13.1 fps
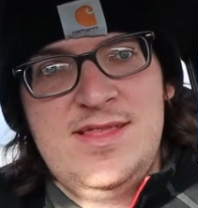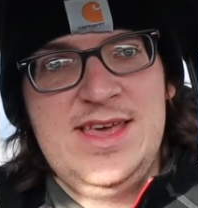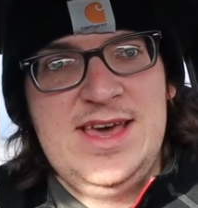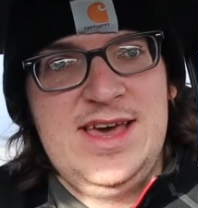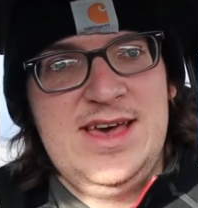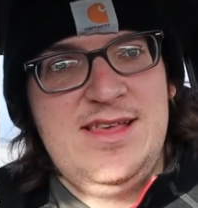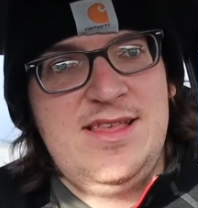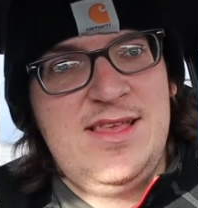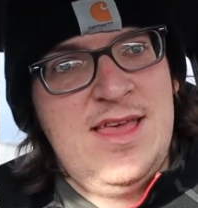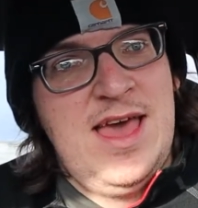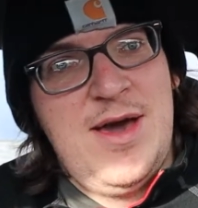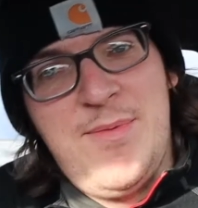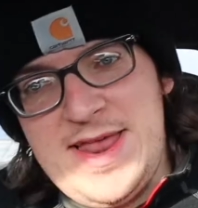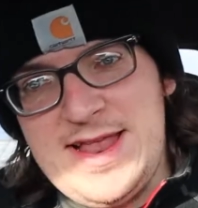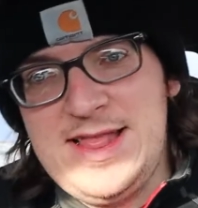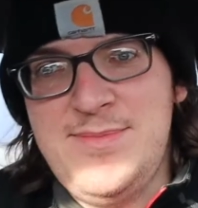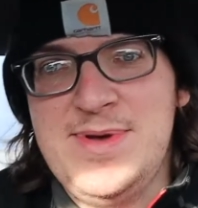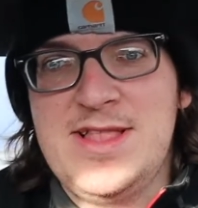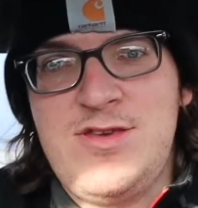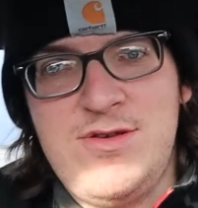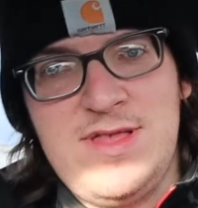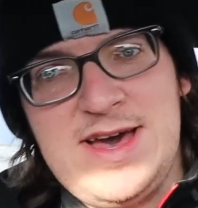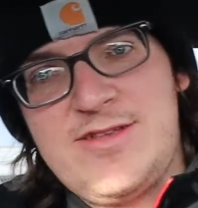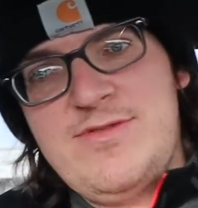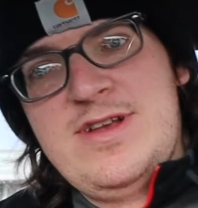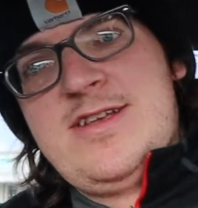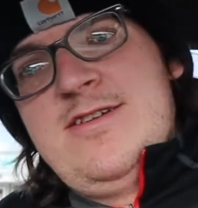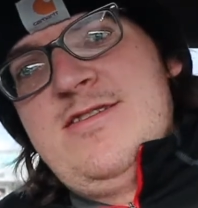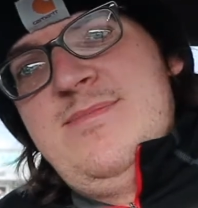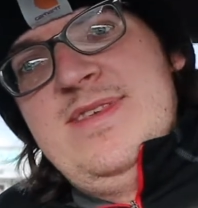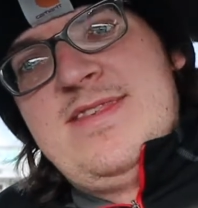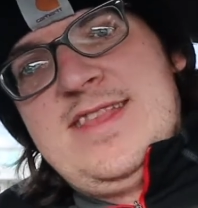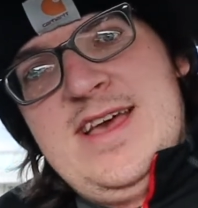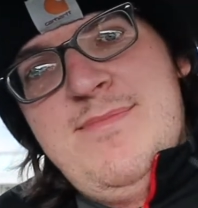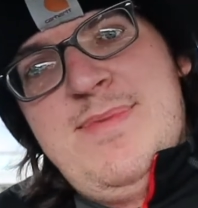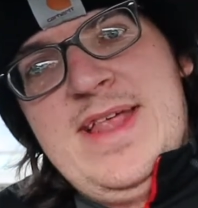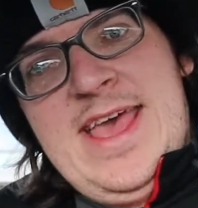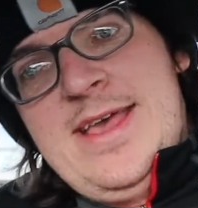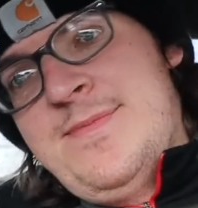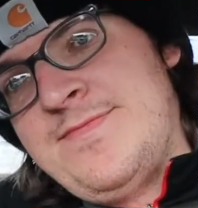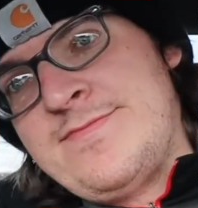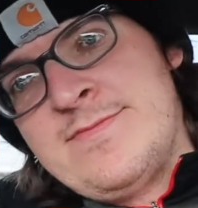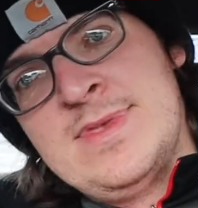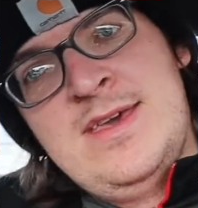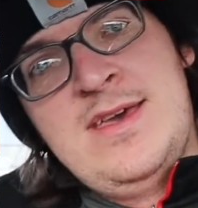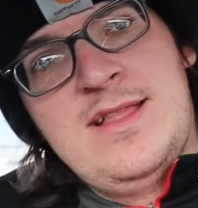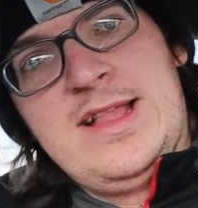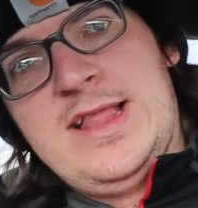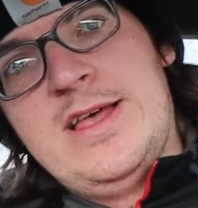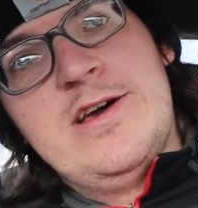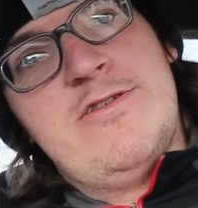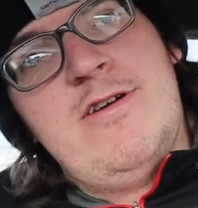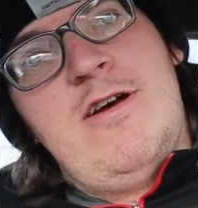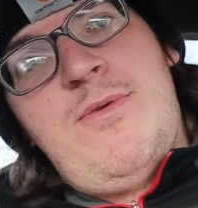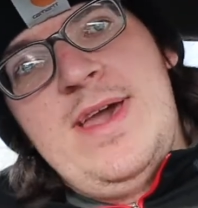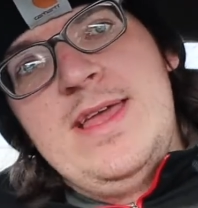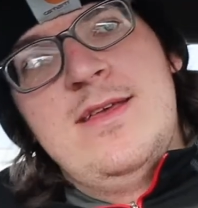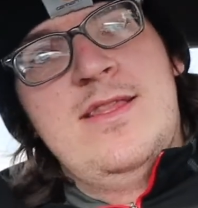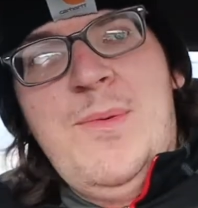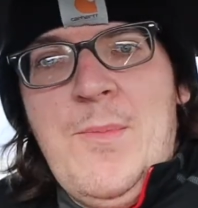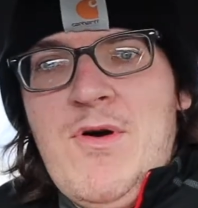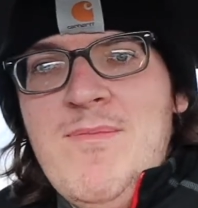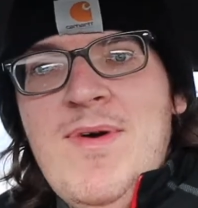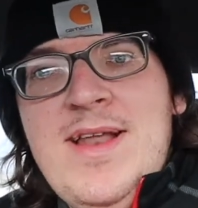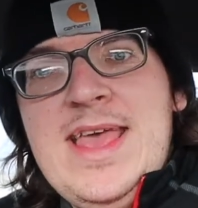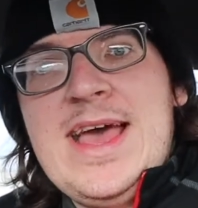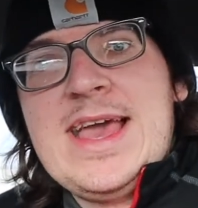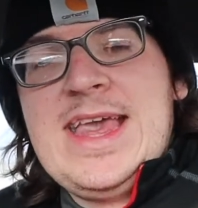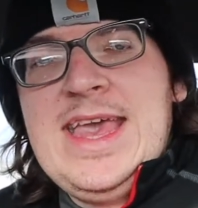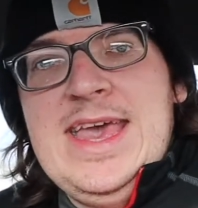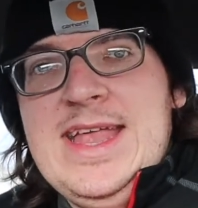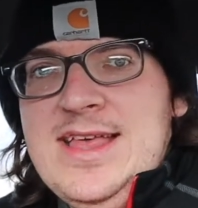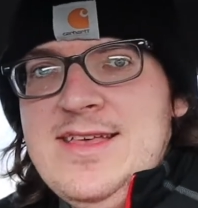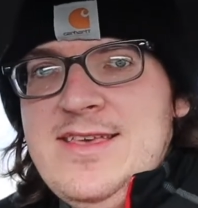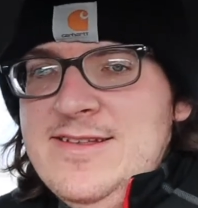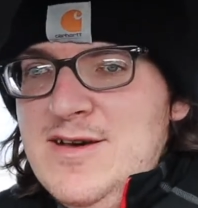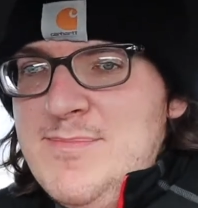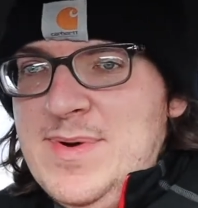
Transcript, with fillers: Uh, I waited a little bit too long to return them this time, but hey, the longer I wait, the more money I get, you know.